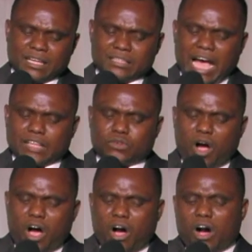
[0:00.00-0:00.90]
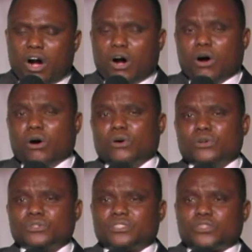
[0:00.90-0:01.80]
that
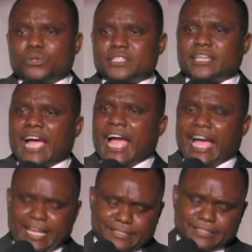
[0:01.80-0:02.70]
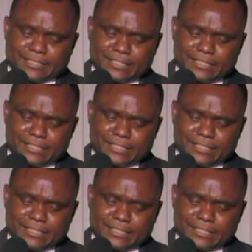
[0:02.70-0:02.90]
goes to his hand.